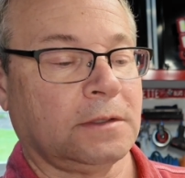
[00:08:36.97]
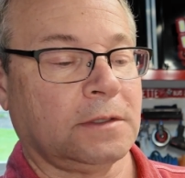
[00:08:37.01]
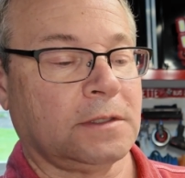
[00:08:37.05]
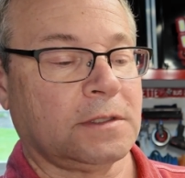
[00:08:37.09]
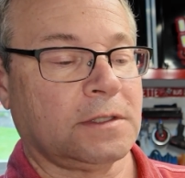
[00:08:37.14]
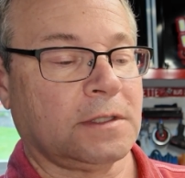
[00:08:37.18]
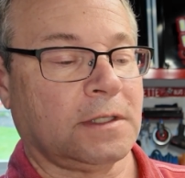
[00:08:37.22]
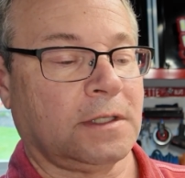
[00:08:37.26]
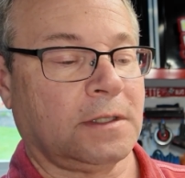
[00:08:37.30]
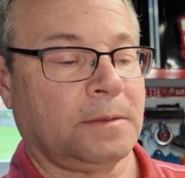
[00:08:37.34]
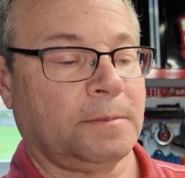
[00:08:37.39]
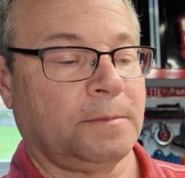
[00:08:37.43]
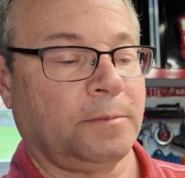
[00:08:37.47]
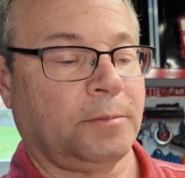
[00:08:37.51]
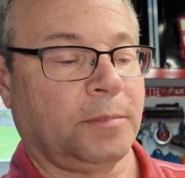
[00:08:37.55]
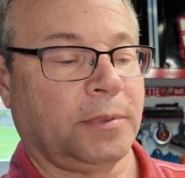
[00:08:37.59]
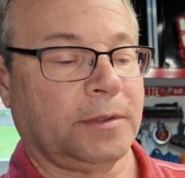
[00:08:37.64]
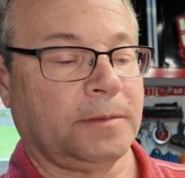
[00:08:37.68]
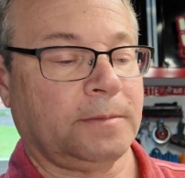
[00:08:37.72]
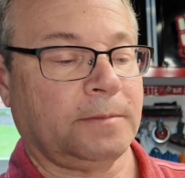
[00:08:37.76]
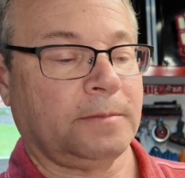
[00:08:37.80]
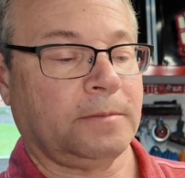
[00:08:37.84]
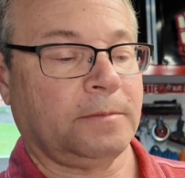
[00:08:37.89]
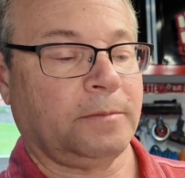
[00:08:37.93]
There's a
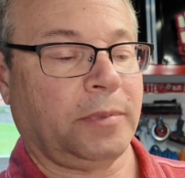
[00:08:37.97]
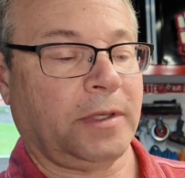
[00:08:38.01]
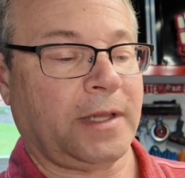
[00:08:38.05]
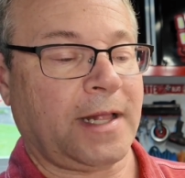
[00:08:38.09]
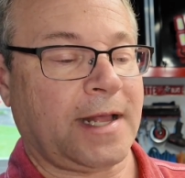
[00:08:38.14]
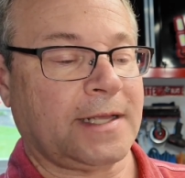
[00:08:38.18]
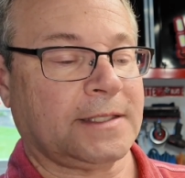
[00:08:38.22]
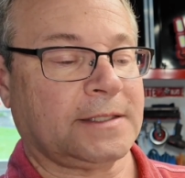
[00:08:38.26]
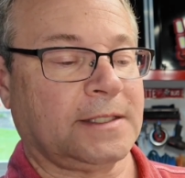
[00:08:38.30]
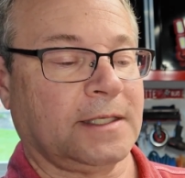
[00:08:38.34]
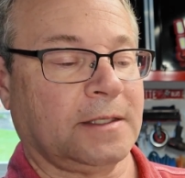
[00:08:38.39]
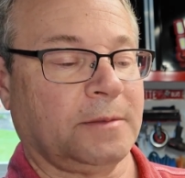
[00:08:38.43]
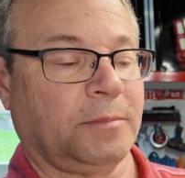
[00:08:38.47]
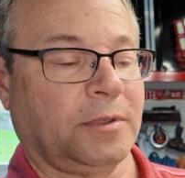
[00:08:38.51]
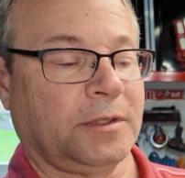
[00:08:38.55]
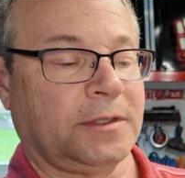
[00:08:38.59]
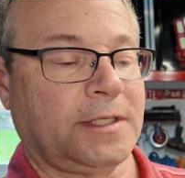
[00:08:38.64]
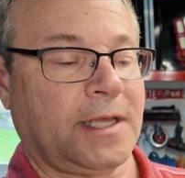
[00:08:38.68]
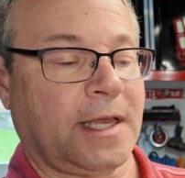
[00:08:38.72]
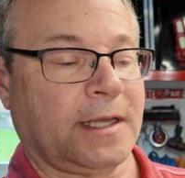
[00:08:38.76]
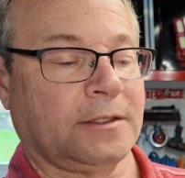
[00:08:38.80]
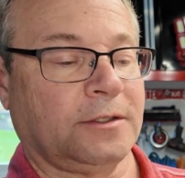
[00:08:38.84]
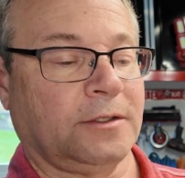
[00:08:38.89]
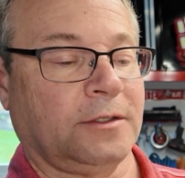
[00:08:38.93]
plastic
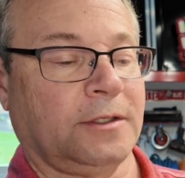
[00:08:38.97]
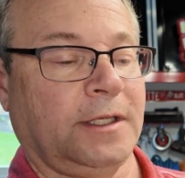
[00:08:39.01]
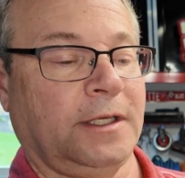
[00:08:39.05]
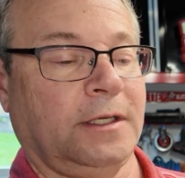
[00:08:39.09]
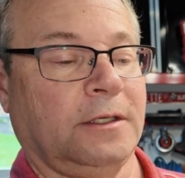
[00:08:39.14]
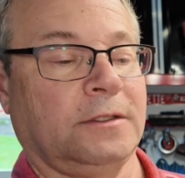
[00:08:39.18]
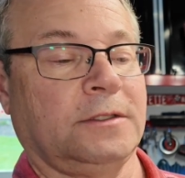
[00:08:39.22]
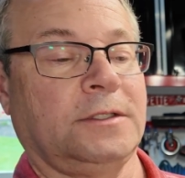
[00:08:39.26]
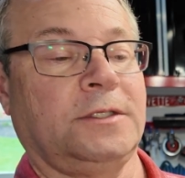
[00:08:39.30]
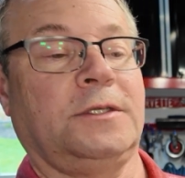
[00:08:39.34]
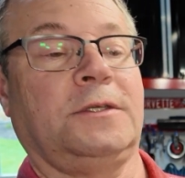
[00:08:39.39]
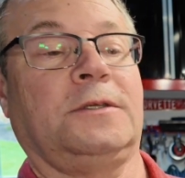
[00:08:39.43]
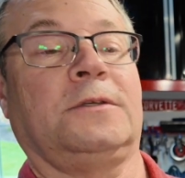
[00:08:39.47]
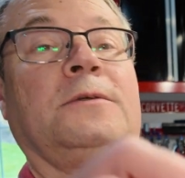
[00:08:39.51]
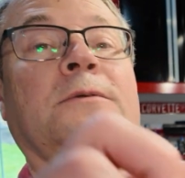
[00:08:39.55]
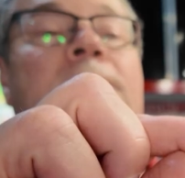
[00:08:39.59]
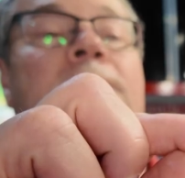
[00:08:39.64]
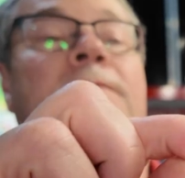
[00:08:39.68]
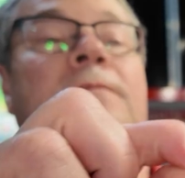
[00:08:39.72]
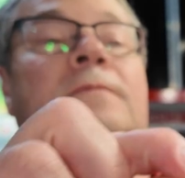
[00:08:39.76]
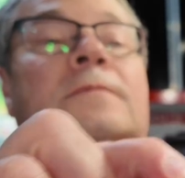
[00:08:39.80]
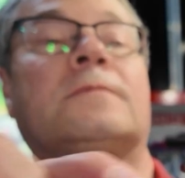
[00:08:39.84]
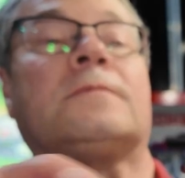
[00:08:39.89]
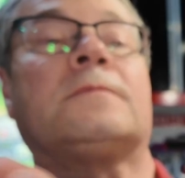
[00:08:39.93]
protector here too.
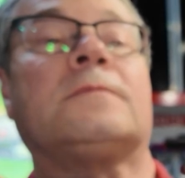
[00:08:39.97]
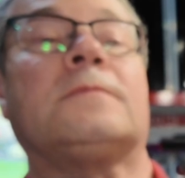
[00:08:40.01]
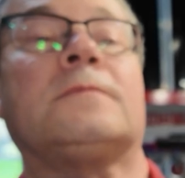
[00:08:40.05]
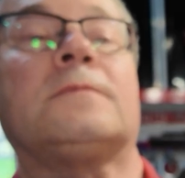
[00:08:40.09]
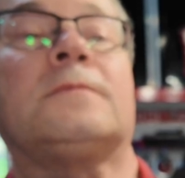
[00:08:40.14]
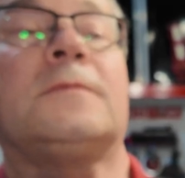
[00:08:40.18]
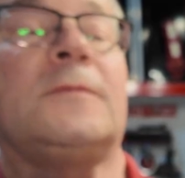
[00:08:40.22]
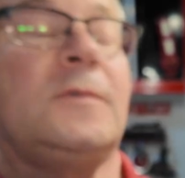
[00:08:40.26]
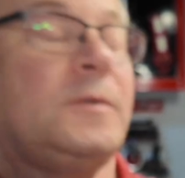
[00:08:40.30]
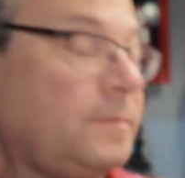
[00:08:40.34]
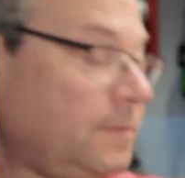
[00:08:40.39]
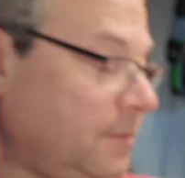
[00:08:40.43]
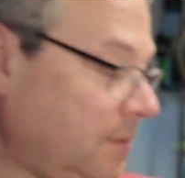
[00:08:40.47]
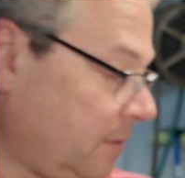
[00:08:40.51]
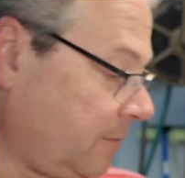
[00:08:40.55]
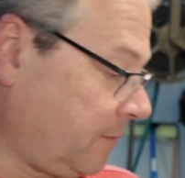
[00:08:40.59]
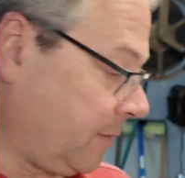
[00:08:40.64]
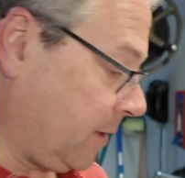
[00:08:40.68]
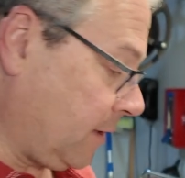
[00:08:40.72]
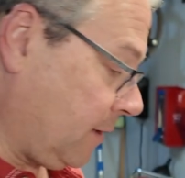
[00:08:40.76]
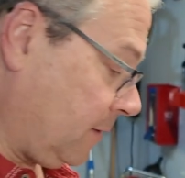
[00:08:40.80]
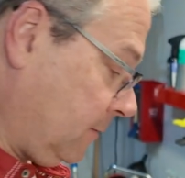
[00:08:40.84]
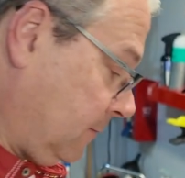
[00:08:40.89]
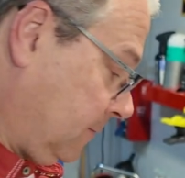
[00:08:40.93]
Oh, there
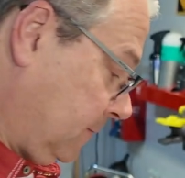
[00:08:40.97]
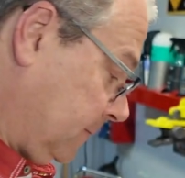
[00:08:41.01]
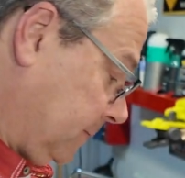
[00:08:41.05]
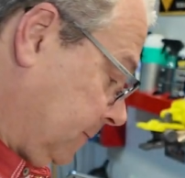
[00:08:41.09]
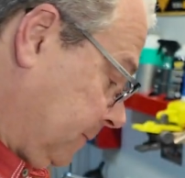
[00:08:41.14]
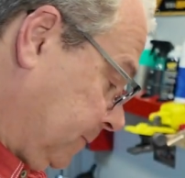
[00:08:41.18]
we go.